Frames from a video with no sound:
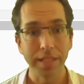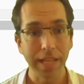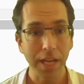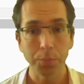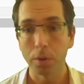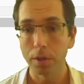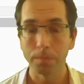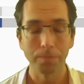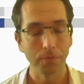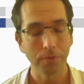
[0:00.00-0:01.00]
The
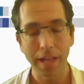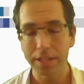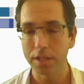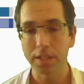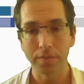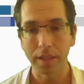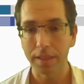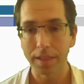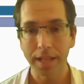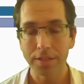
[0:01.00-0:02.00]
dashboard flashes lots of
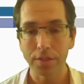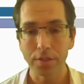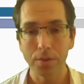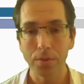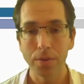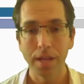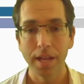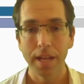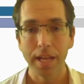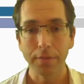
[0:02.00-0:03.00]
lights at you
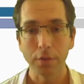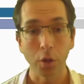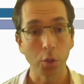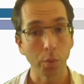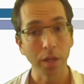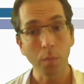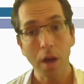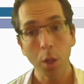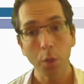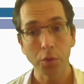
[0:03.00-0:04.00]
if your code is running
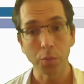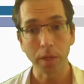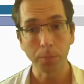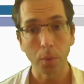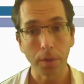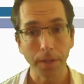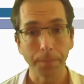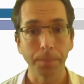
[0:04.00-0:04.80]
well or if it's running poorly.